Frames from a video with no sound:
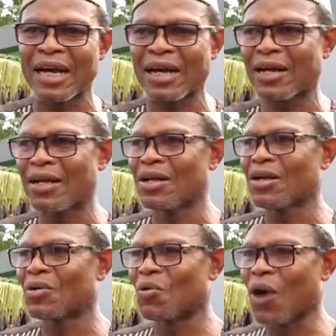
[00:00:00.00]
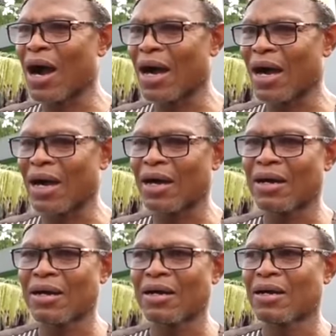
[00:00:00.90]
year were
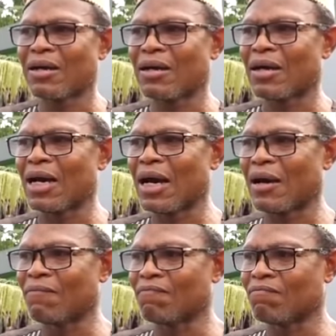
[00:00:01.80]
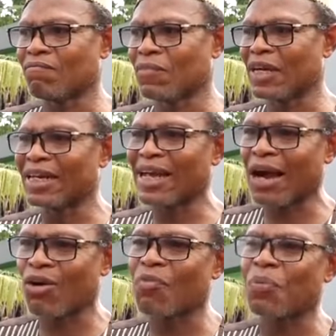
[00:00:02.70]
a
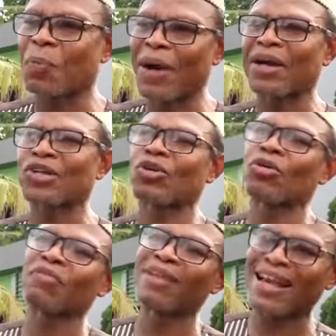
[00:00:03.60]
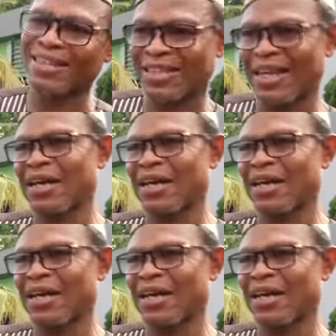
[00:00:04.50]
lack of preparation of last